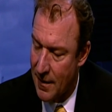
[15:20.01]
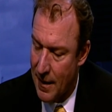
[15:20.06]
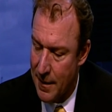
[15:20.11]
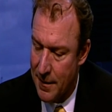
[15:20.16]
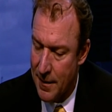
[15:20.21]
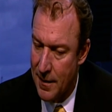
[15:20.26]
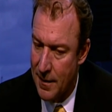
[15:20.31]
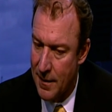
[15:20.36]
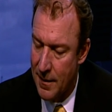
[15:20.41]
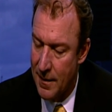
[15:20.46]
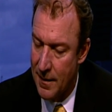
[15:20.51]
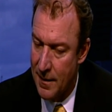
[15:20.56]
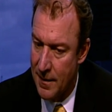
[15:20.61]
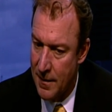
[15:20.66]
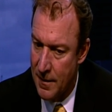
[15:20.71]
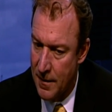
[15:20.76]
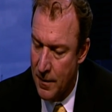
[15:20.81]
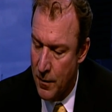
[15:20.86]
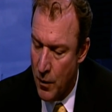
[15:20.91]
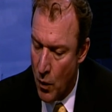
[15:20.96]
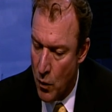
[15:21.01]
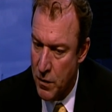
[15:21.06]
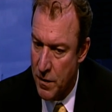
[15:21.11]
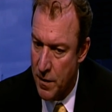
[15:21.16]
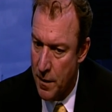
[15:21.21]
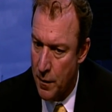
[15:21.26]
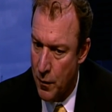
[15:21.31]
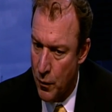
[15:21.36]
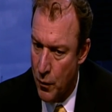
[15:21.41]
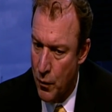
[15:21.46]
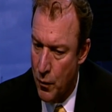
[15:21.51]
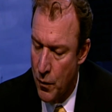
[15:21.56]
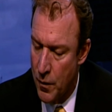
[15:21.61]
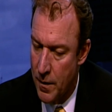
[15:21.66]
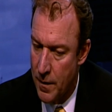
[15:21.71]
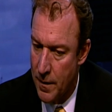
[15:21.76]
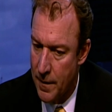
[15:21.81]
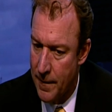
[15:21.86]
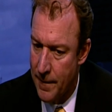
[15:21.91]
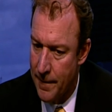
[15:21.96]
I think it goes through
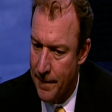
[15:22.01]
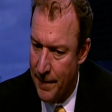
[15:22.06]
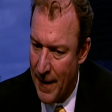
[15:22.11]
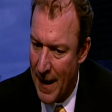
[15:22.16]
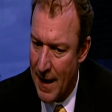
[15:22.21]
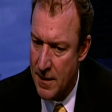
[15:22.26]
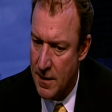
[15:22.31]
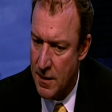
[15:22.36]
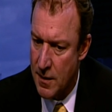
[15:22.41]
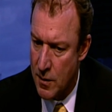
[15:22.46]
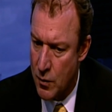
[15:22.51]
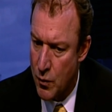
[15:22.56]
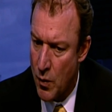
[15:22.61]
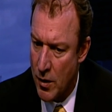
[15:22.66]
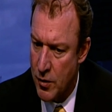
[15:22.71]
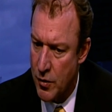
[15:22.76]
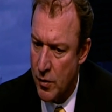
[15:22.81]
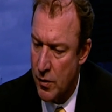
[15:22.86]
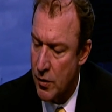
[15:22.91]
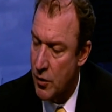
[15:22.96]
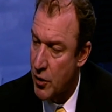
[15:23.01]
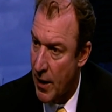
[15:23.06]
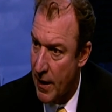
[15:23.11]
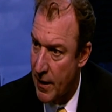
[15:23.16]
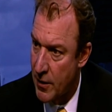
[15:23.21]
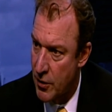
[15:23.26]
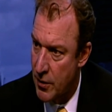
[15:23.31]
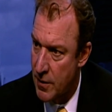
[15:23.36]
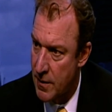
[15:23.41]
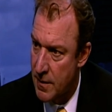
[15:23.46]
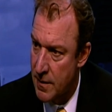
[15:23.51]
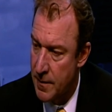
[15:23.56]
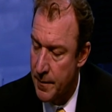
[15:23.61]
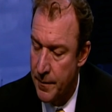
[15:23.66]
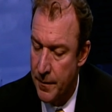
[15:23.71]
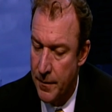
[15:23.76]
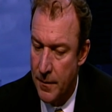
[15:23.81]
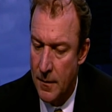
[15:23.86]
vast structural changes.